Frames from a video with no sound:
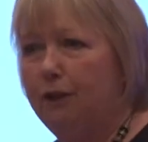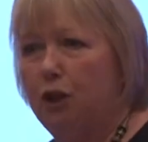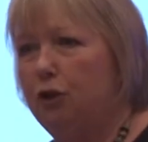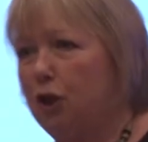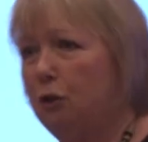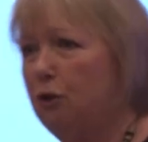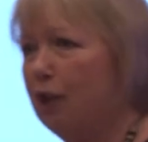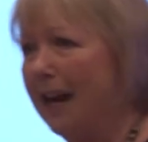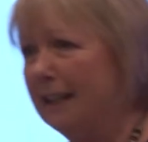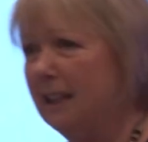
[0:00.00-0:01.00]
of you too
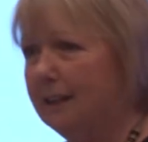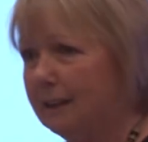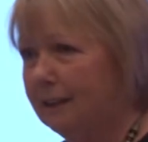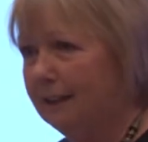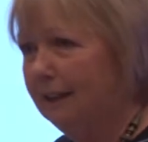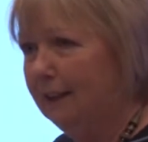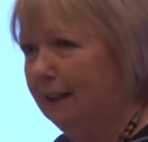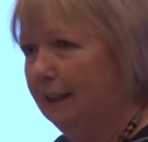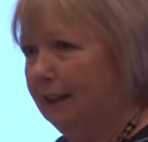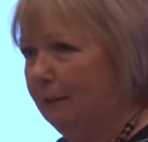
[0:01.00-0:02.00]
shattered
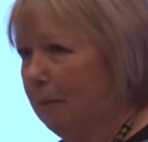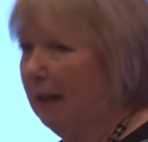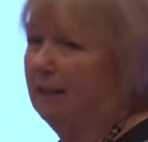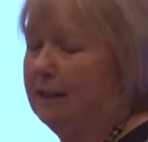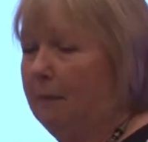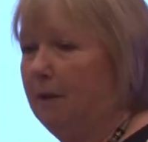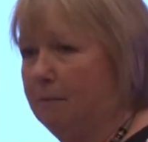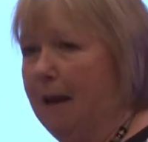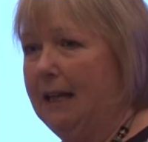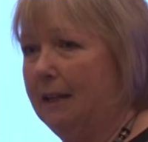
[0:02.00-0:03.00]
by the time
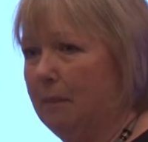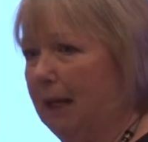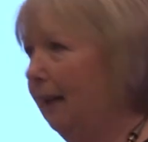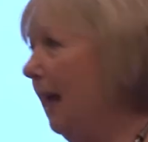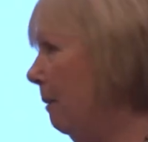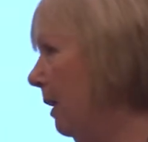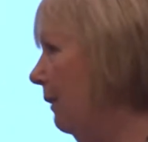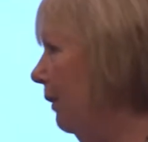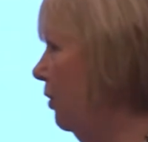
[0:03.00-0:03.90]
you've made the meal? How many of you